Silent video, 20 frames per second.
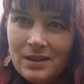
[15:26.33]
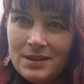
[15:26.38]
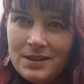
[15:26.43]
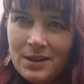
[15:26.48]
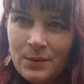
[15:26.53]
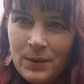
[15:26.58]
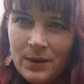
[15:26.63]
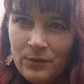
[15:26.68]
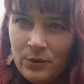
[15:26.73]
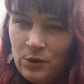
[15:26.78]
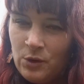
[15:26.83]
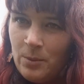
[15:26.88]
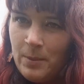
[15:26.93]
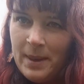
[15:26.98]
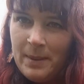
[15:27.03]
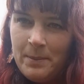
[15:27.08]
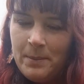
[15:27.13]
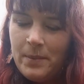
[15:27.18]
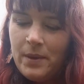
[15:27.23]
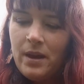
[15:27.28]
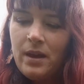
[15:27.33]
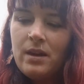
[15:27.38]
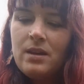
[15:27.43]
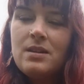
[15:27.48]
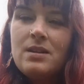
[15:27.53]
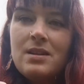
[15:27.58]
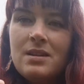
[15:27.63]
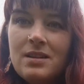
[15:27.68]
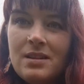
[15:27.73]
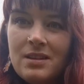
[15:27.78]
So if we remember
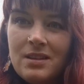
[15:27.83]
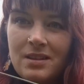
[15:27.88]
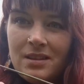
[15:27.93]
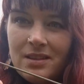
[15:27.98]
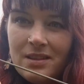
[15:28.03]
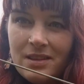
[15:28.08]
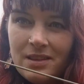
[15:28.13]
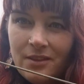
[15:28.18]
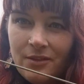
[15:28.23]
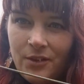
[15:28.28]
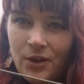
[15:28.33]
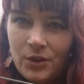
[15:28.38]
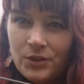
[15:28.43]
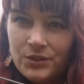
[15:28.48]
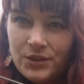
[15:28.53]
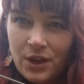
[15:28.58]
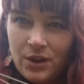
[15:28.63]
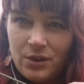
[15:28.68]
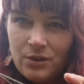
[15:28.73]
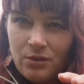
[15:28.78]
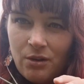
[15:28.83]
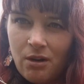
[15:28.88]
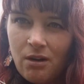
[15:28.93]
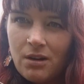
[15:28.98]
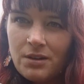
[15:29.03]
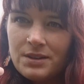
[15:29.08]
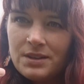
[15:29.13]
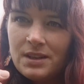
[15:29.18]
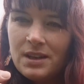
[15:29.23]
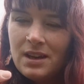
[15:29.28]
the false oat
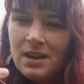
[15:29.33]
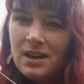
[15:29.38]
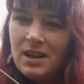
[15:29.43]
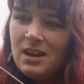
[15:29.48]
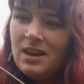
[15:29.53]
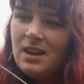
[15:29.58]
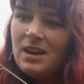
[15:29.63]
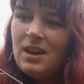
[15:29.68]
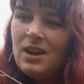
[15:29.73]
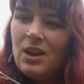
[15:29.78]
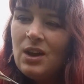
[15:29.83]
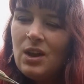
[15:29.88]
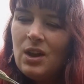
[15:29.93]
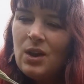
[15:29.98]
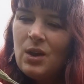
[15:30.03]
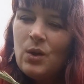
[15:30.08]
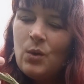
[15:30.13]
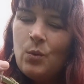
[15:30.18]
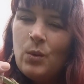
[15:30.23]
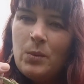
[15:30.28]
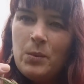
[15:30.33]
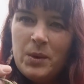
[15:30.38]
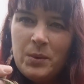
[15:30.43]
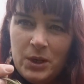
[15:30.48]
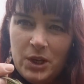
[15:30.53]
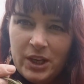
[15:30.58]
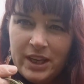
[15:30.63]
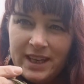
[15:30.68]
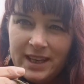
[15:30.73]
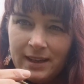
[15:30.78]
grass, when we
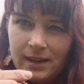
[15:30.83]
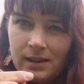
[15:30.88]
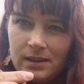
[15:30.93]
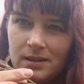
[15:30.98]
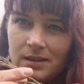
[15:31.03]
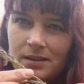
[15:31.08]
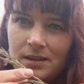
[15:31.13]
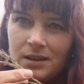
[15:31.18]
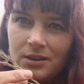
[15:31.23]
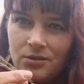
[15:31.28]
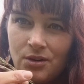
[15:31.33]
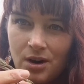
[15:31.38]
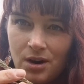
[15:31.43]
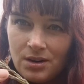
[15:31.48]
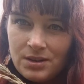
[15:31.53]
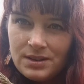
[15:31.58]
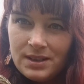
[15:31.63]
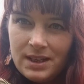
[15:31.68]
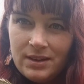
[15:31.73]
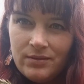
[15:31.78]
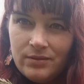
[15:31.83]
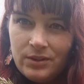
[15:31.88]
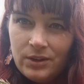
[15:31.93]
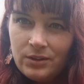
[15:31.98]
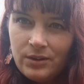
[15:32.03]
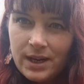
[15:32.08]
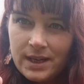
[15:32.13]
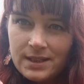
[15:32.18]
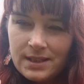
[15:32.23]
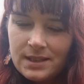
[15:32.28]
were looking at the grass
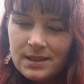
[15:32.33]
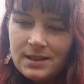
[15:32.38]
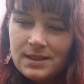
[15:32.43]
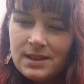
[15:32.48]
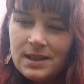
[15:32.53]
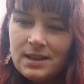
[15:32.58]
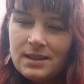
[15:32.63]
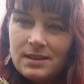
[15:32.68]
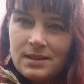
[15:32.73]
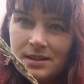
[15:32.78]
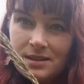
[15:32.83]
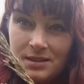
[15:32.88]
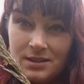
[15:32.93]
inflorescences,